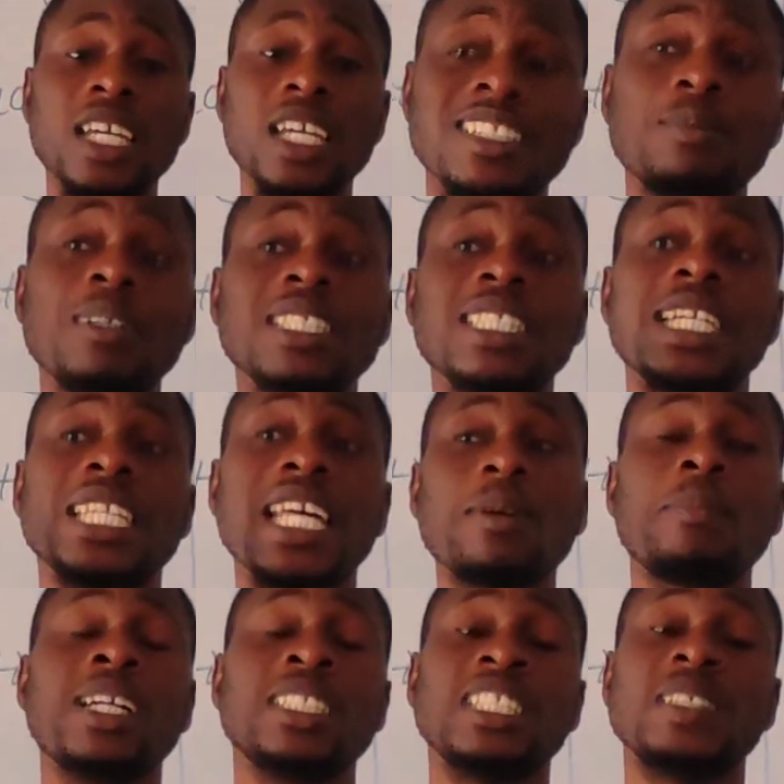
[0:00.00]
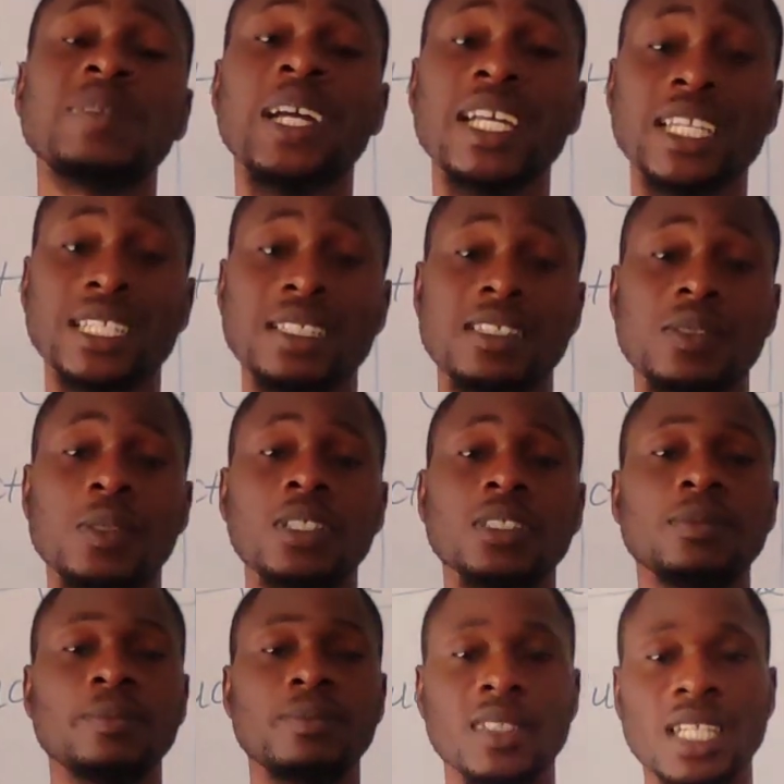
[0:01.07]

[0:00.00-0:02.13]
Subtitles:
it means that that material is a what?